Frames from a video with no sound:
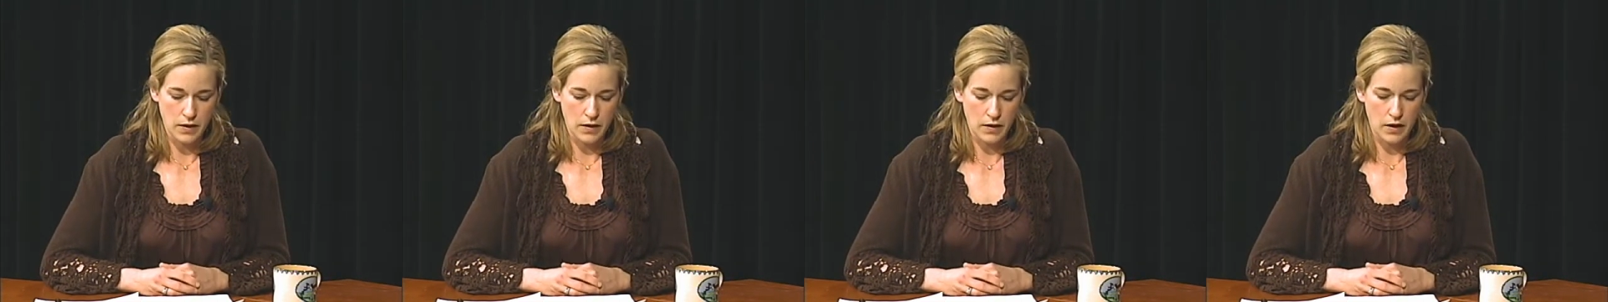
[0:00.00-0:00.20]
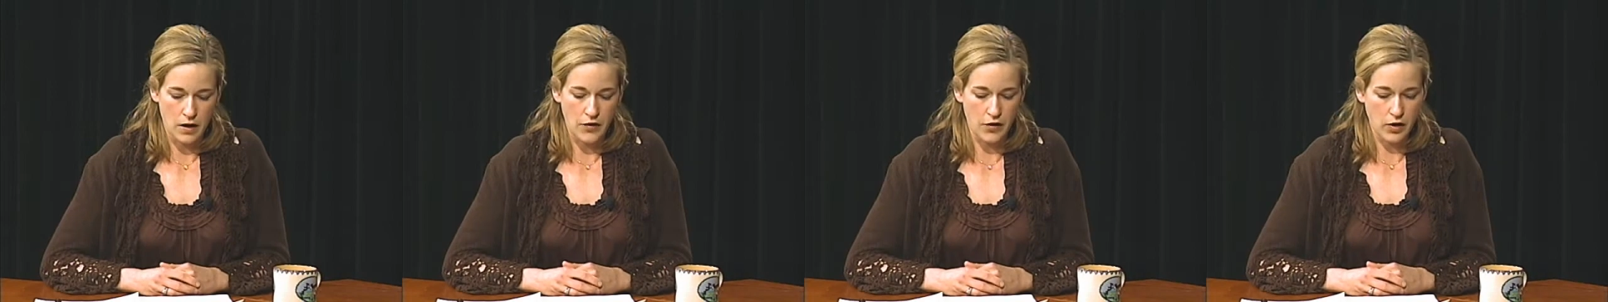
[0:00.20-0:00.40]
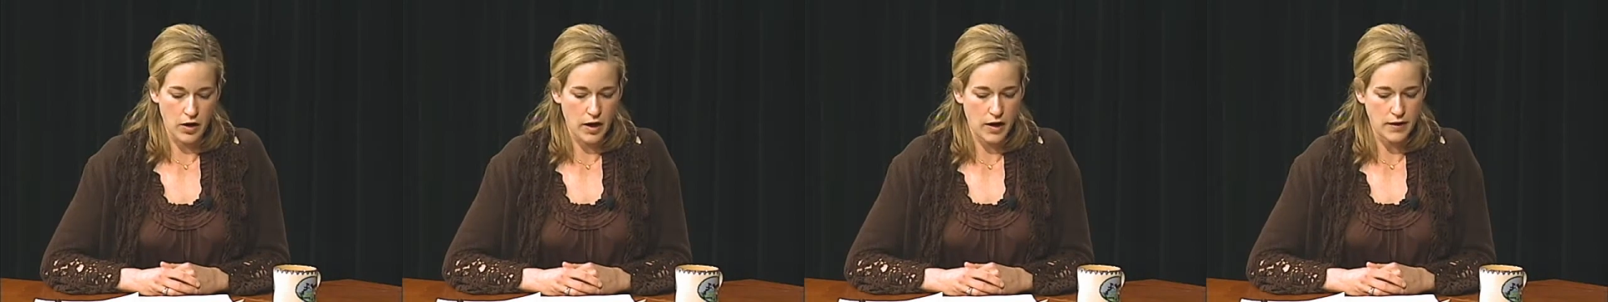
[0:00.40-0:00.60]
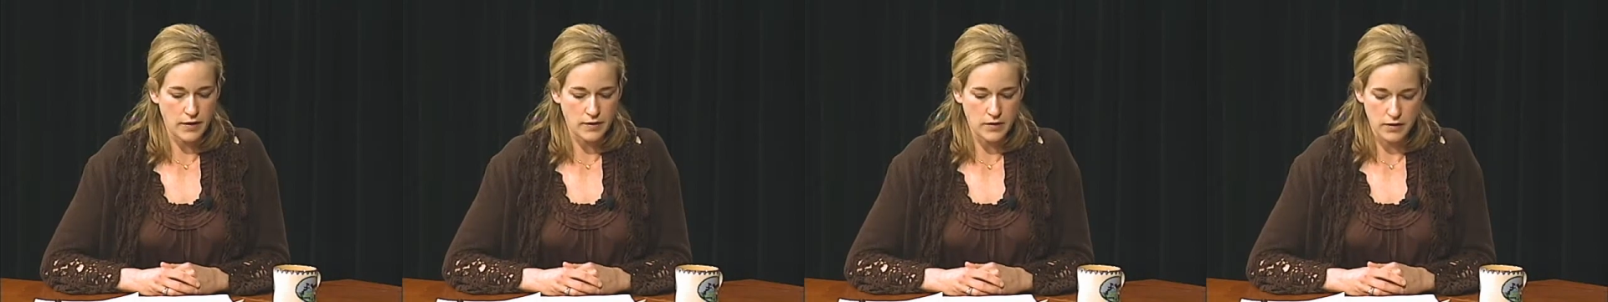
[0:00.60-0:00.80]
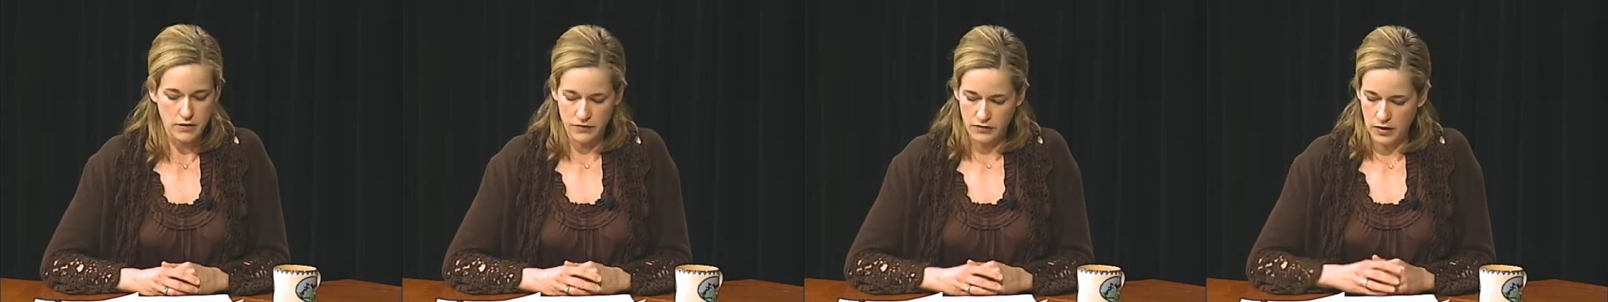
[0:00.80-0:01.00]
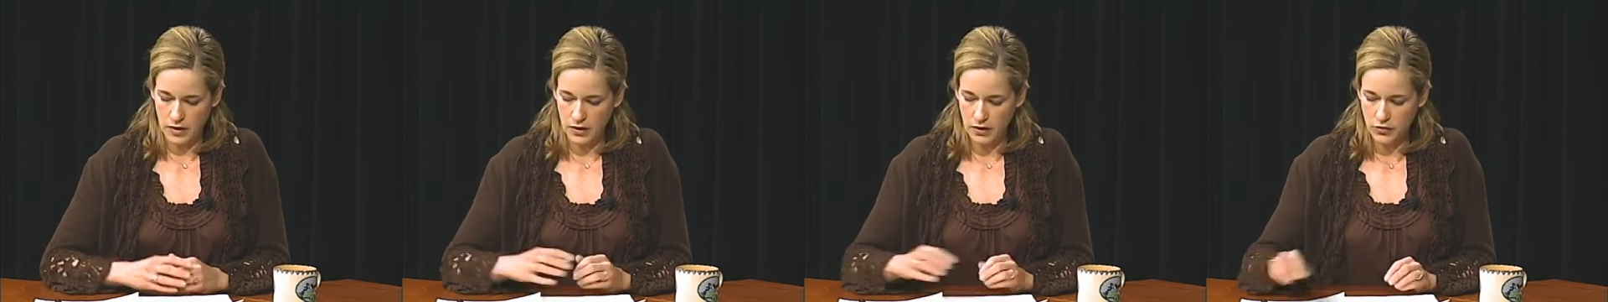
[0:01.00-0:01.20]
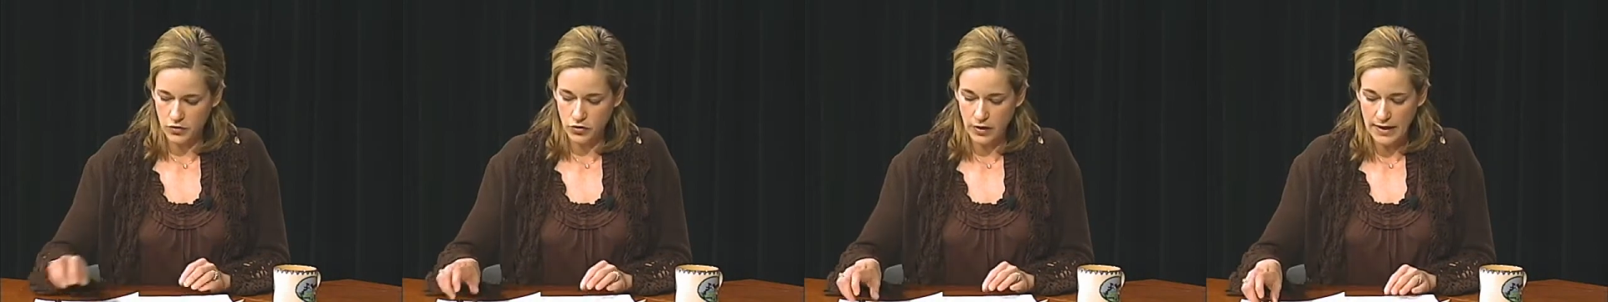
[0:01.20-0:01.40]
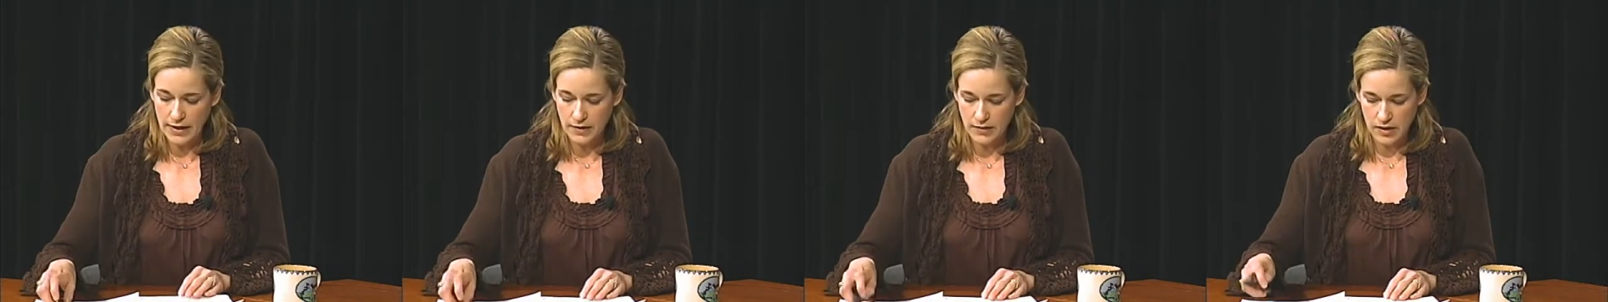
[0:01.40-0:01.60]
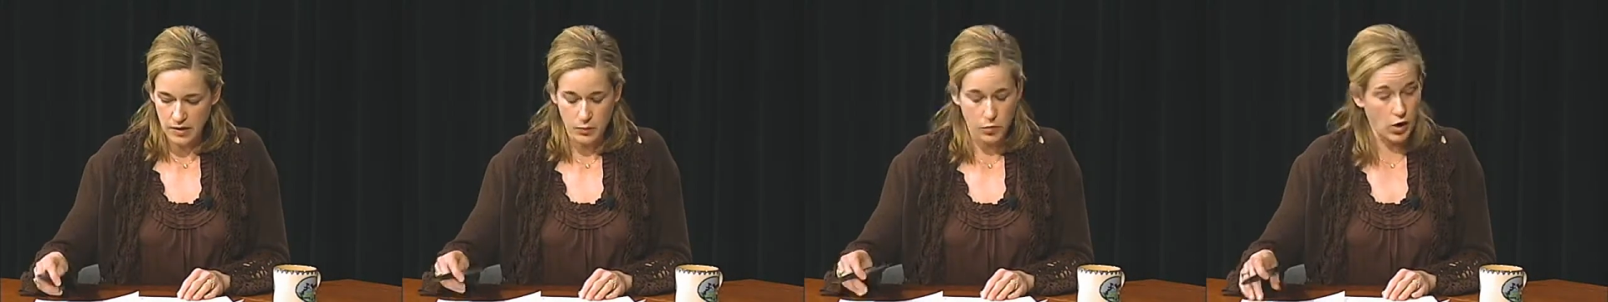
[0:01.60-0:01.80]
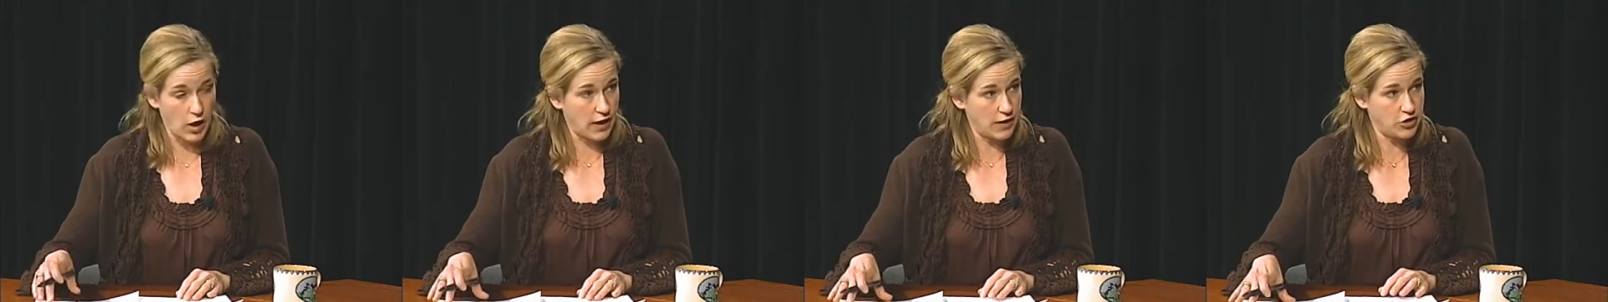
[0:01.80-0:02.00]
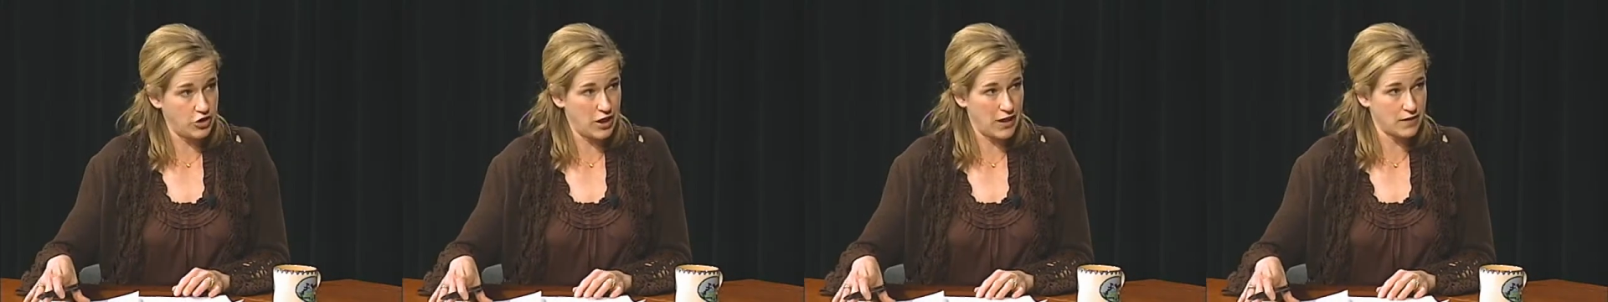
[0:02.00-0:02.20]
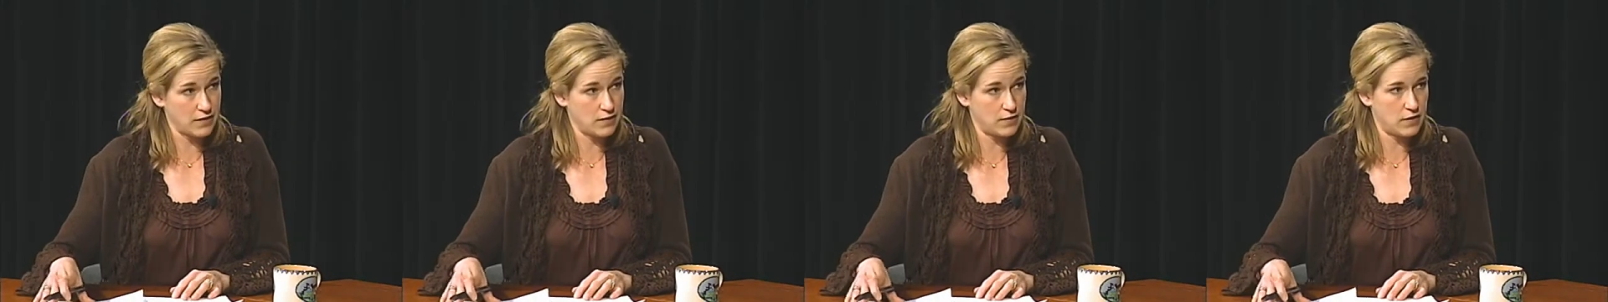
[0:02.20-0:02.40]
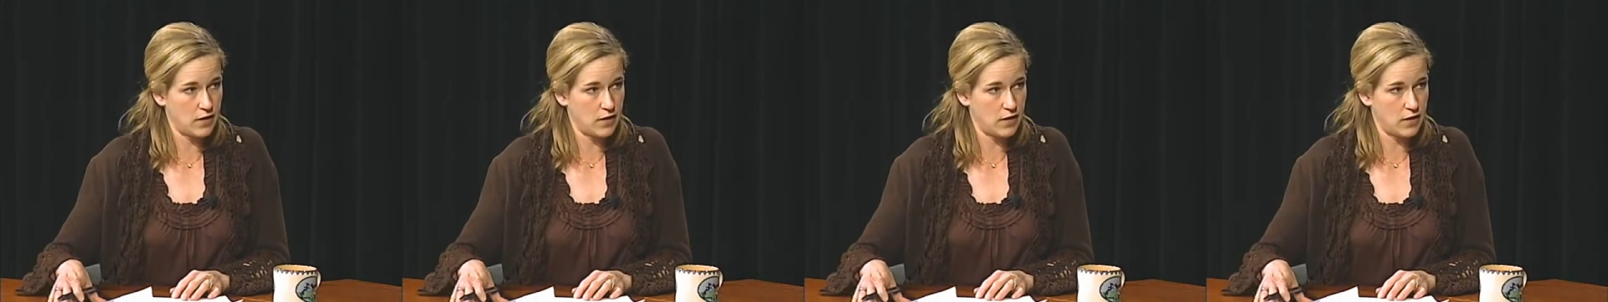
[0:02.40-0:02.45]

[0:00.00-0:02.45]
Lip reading: other kinds of transit projects.